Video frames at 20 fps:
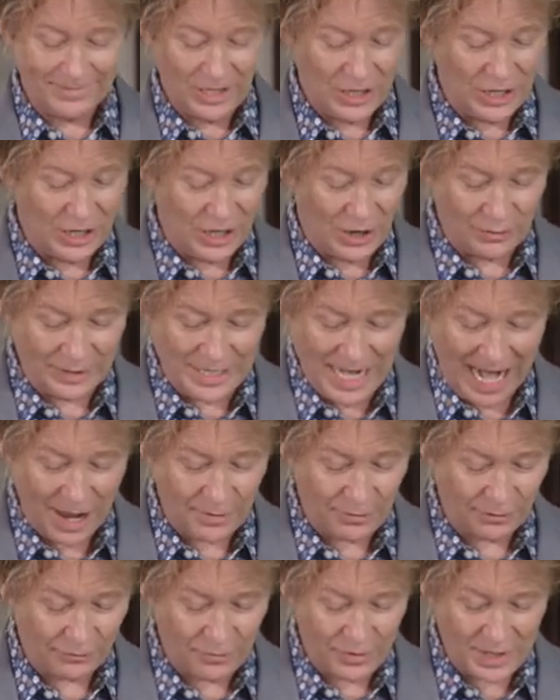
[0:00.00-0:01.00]
You know,
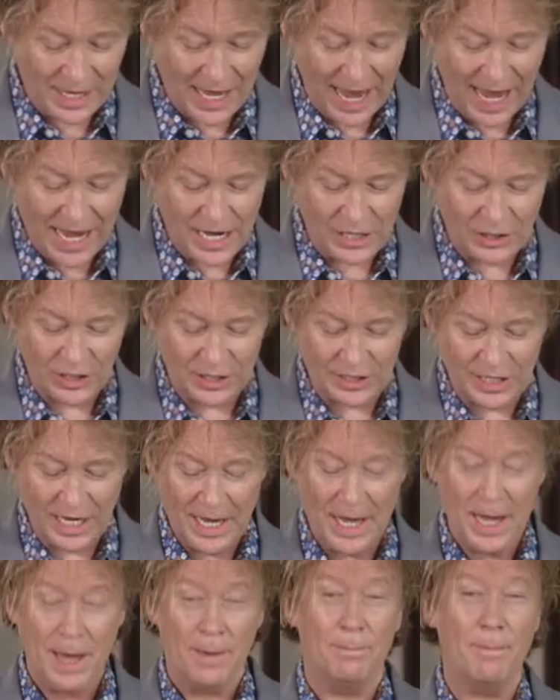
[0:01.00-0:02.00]
down through the ages,
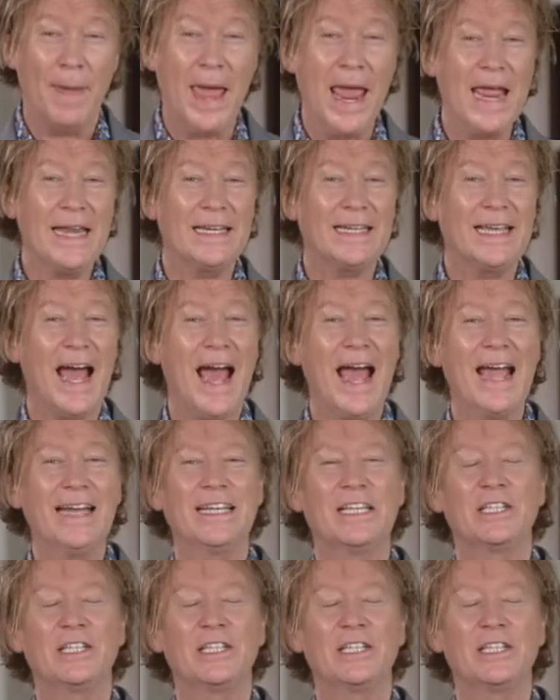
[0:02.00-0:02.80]
mankind